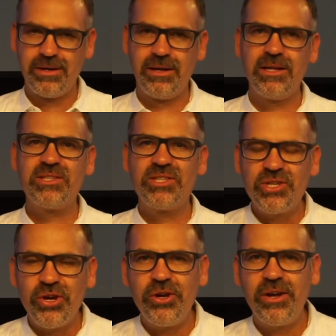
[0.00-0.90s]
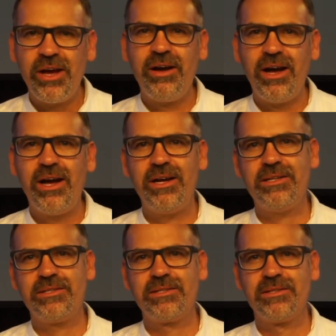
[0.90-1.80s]
Let's turn our
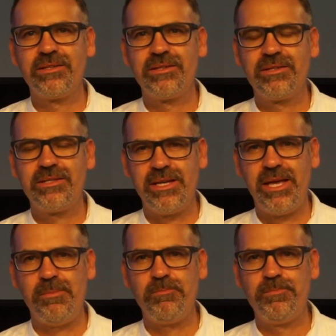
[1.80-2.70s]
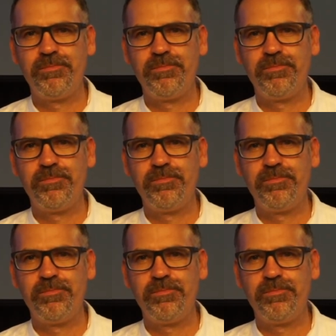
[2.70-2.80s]
eyes to him.